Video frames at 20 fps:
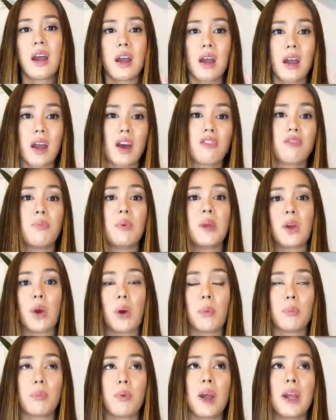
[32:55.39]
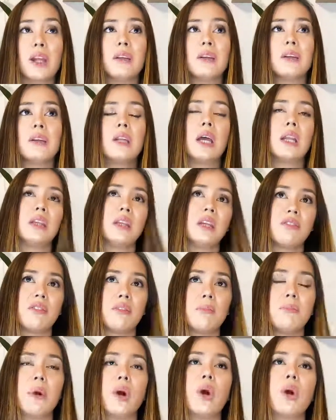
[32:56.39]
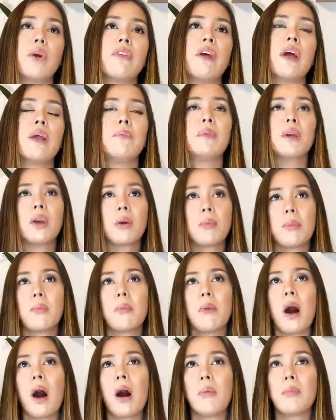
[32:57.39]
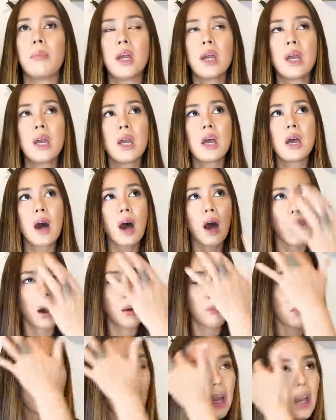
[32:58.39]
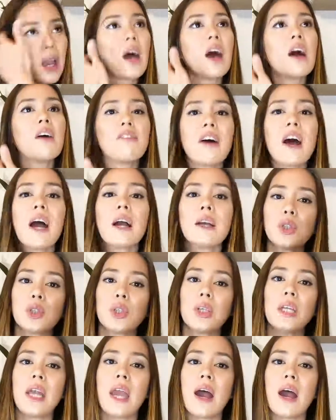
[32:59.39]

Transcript: have become pregnant and given birth and become a mom, I have actually